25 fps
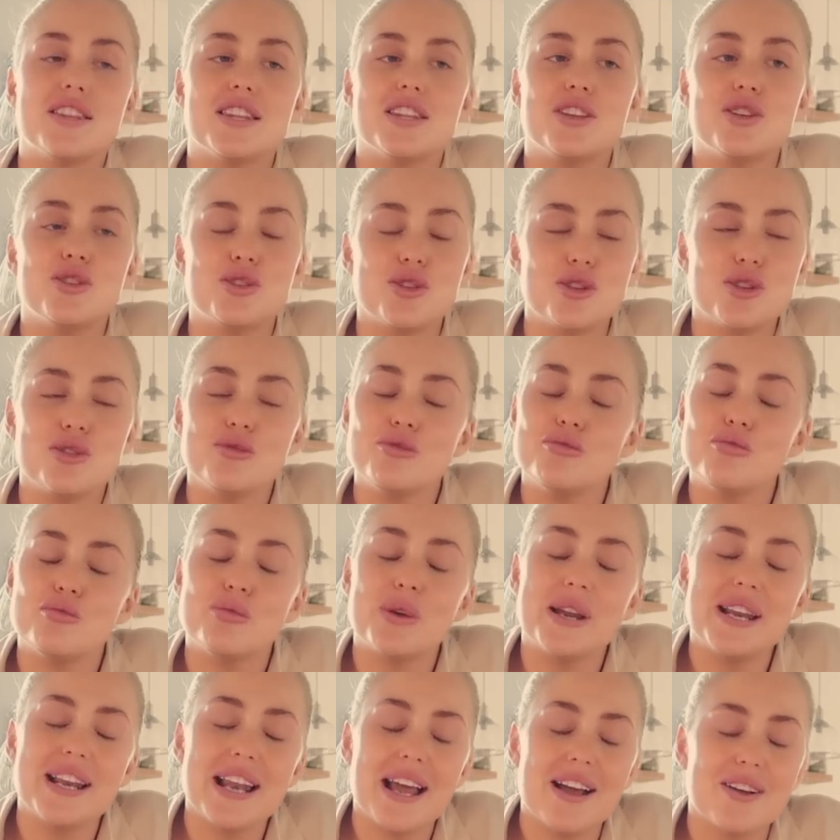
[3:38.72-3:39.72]
you,
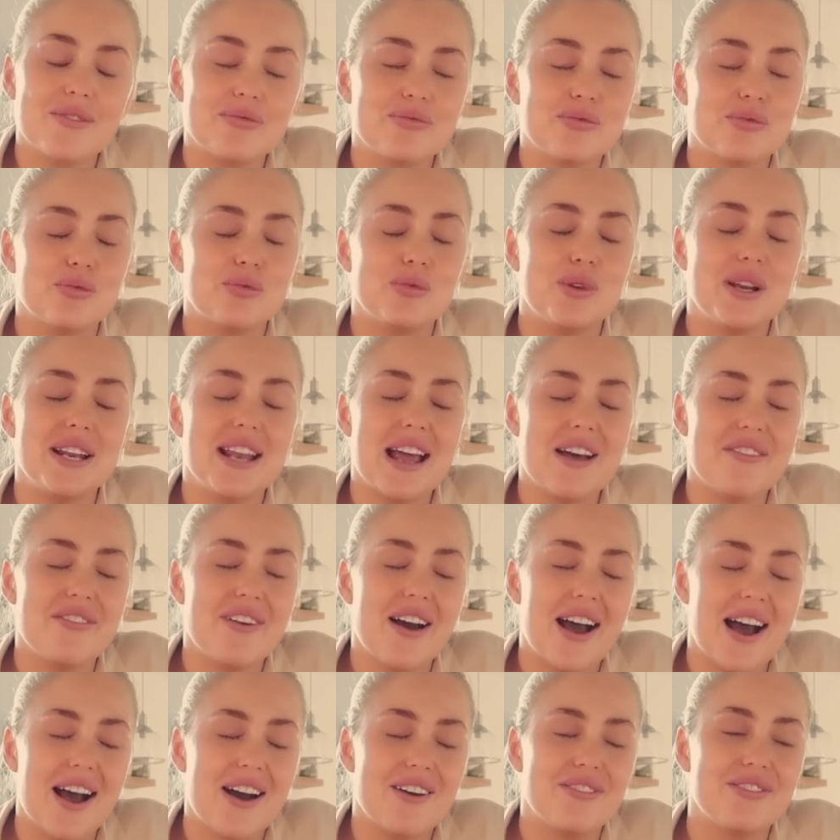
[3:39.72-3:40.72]
we ne we never
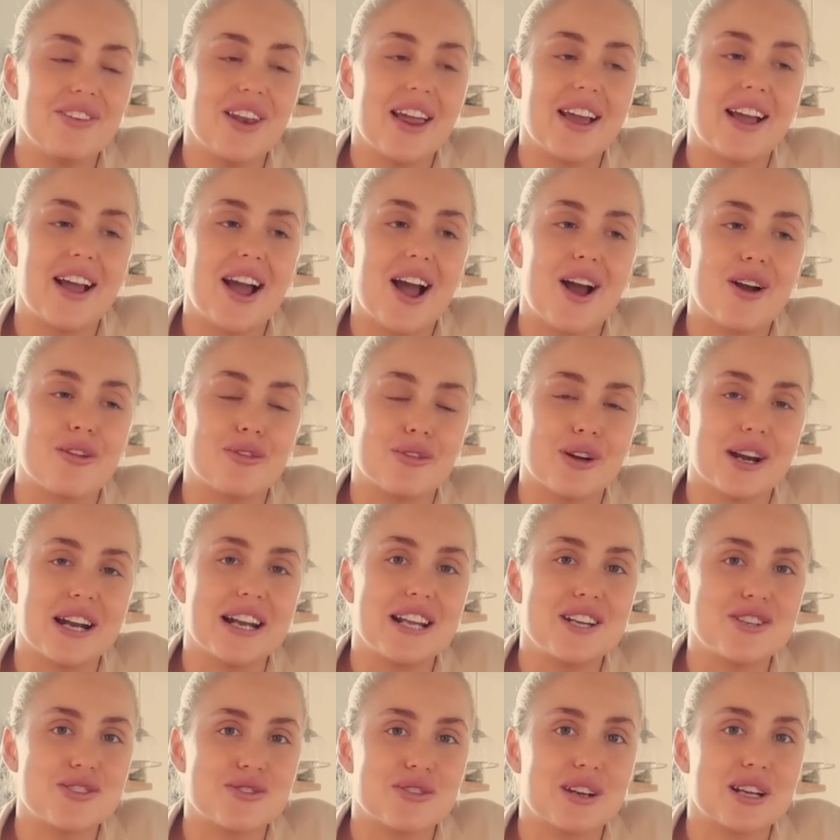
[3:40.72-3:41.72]
have like a
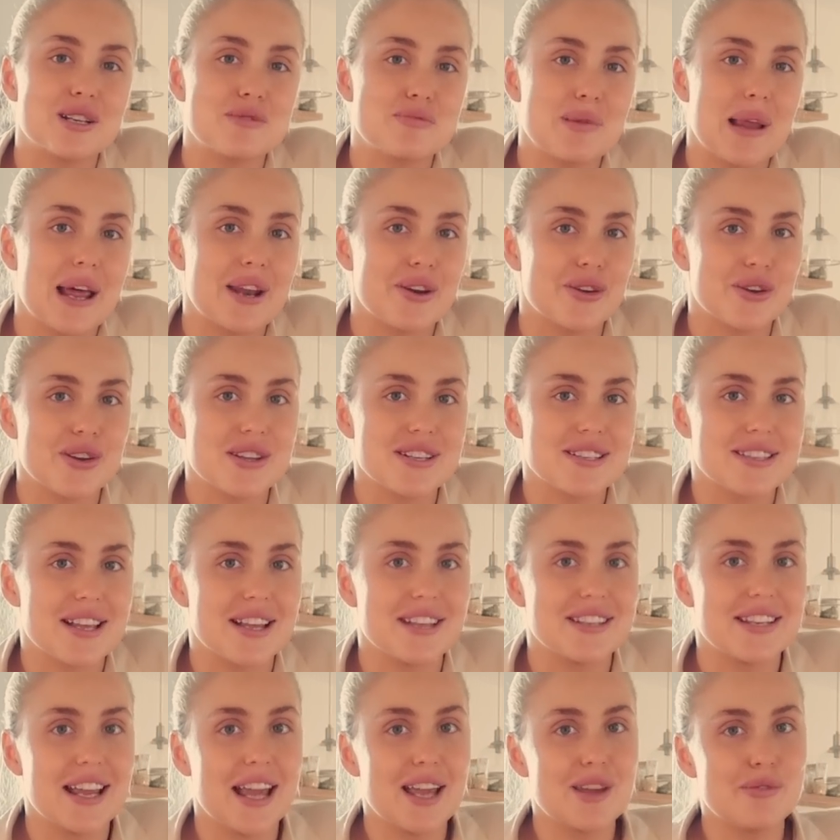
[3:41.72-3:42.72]
really strict plan on a
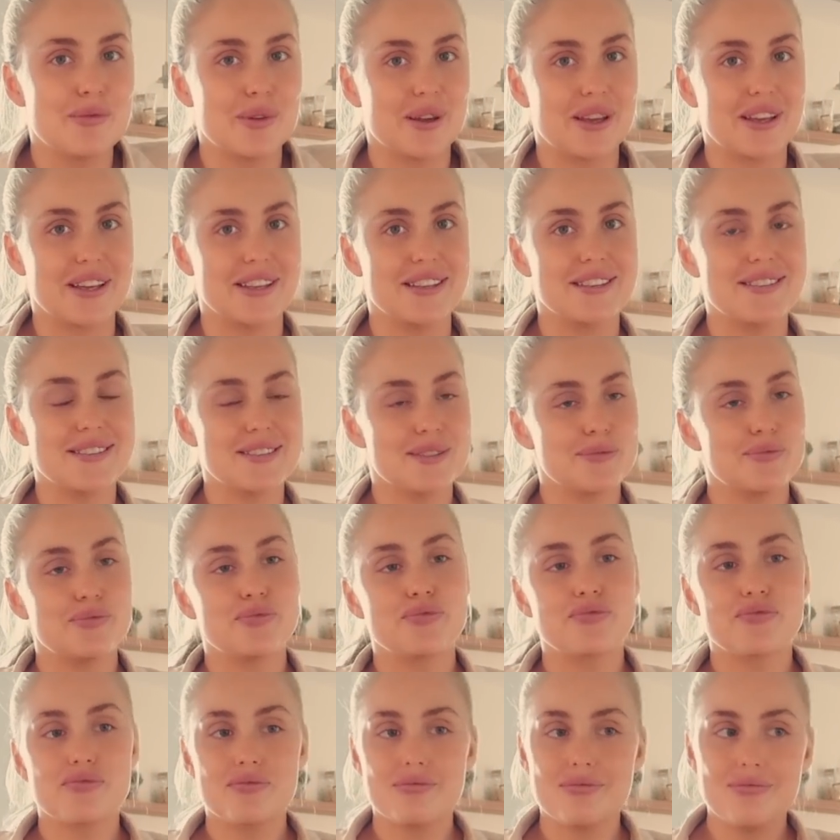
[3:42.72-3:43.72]
Sunday, because
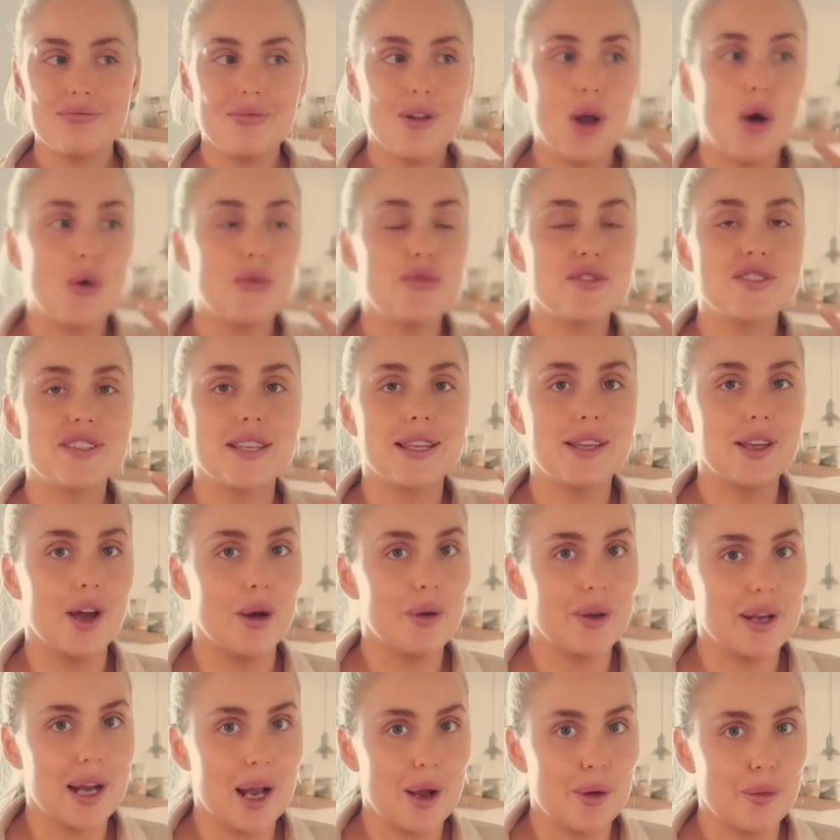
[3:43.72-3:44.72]
obviously
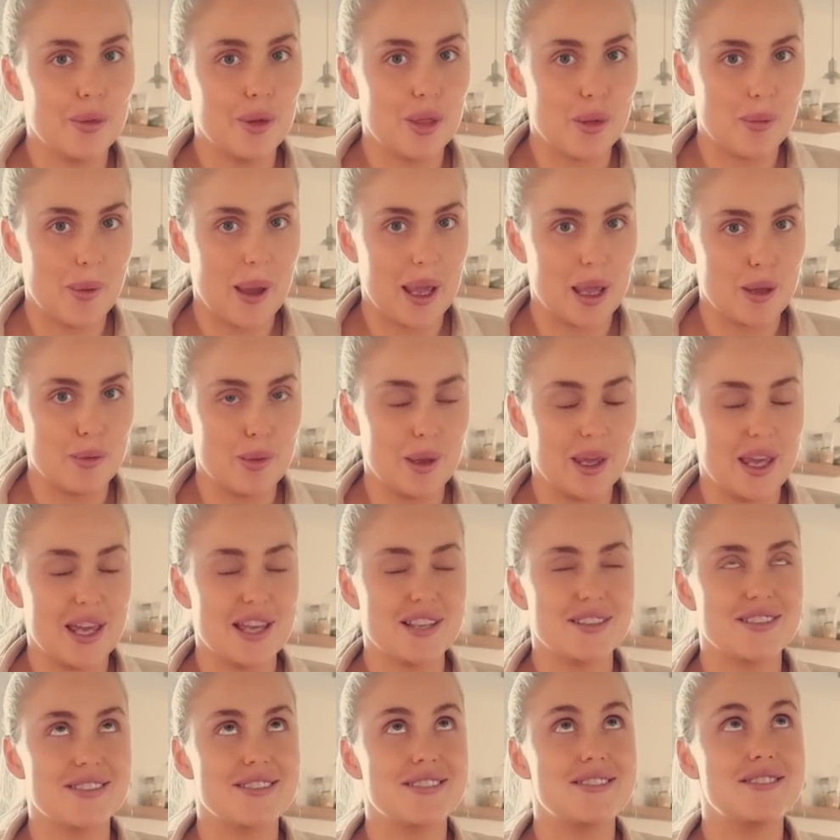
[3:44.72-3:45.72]
going out with a baby
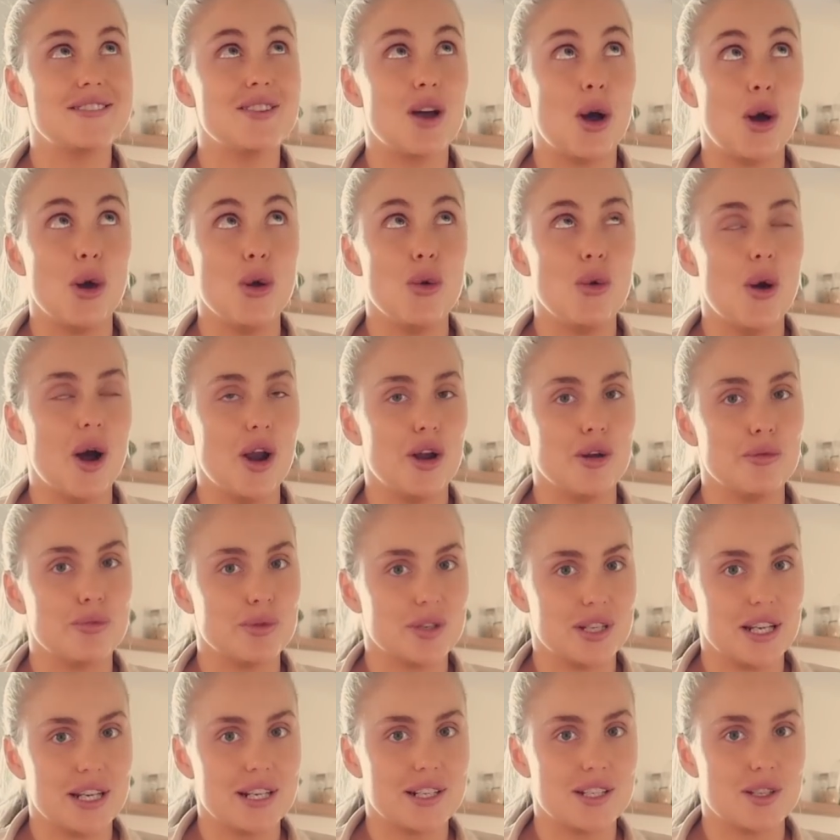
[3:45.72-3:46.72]
is so
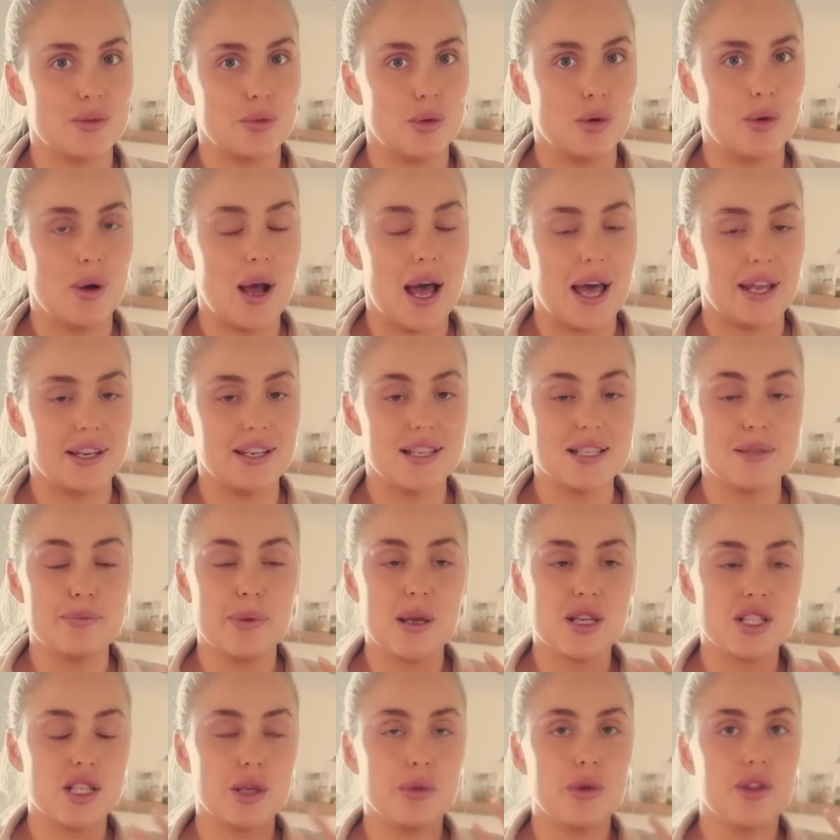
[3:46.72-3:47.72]
unpredictable, and
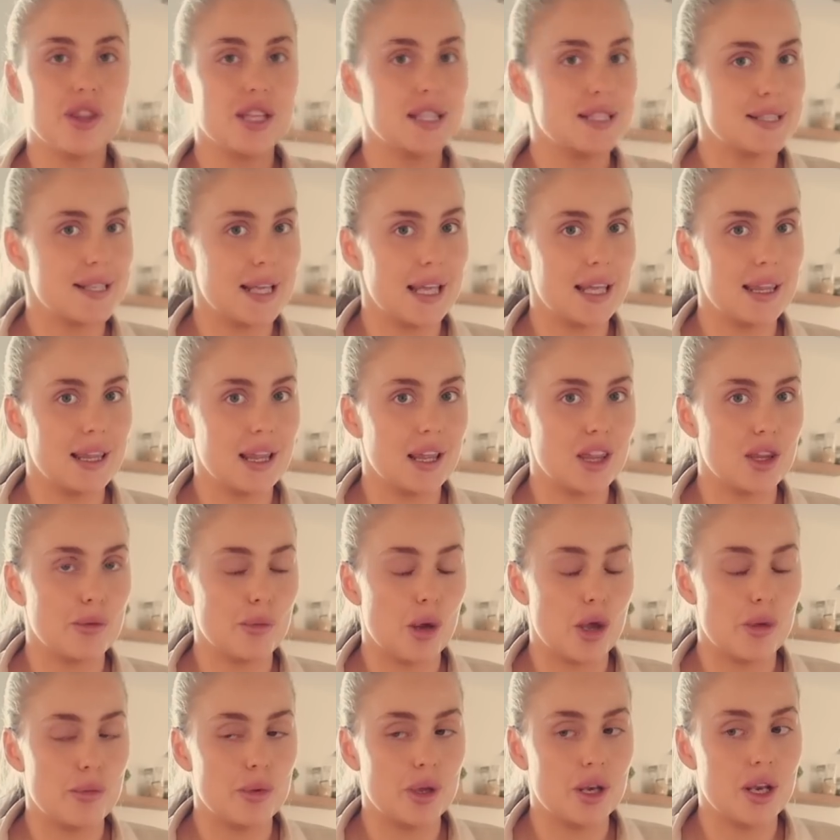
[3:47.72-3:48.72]
especially with his teething at the
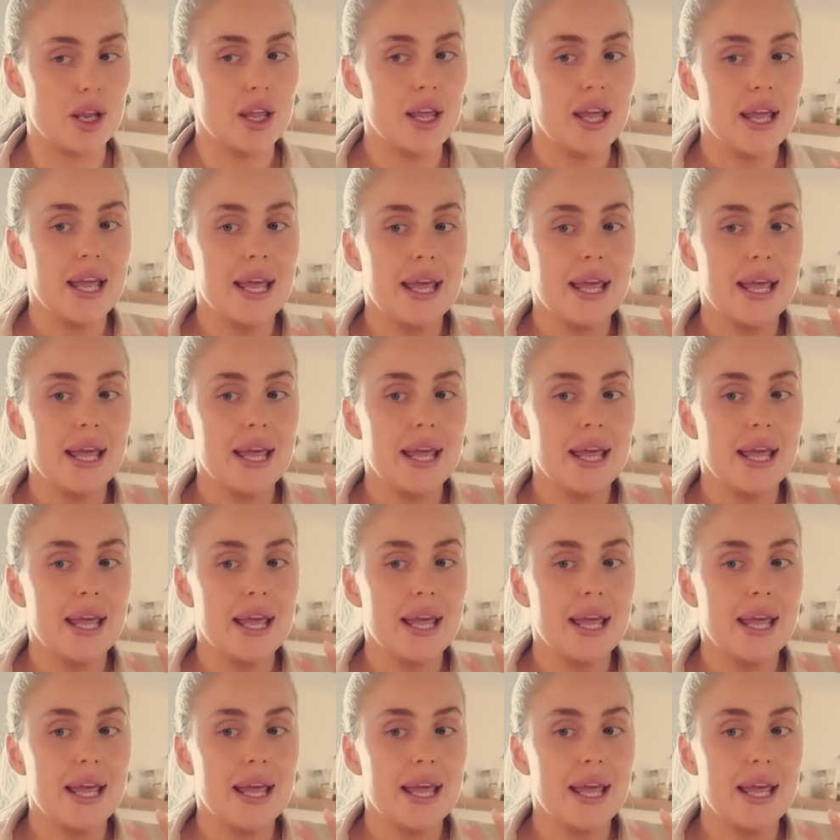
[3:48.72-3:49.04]
moment,